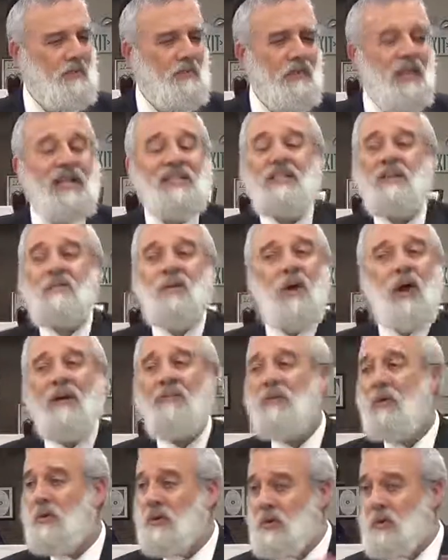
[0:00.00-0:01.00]
But that's if you
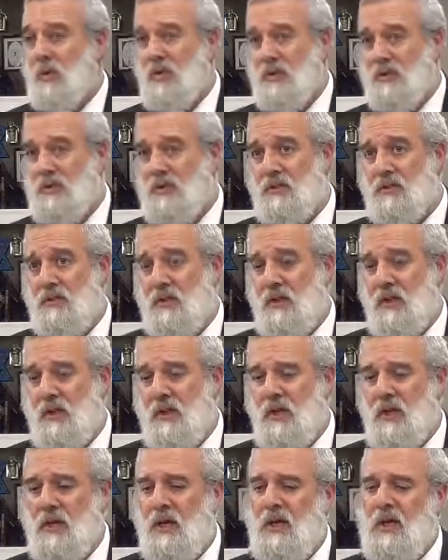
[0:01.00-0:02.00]
have no choice.
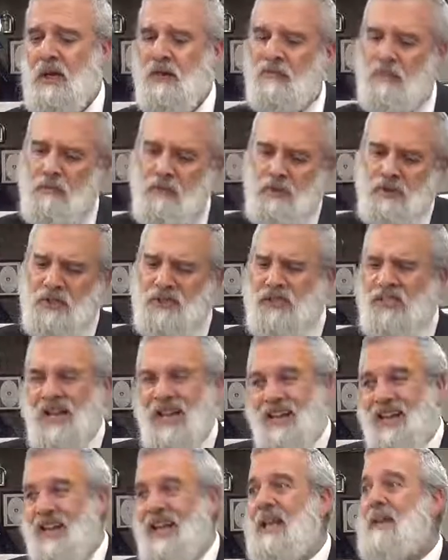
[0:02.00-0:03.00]
If a person says,
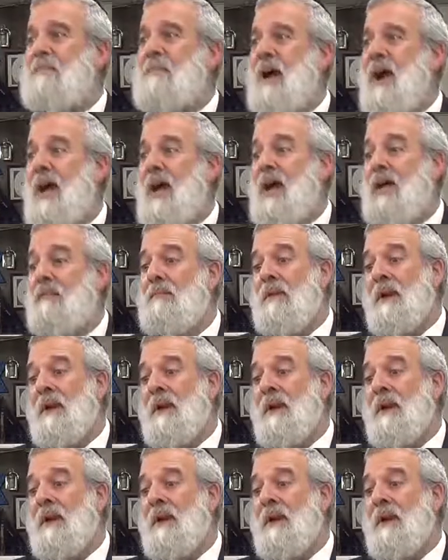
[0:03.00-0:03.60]
I can get by,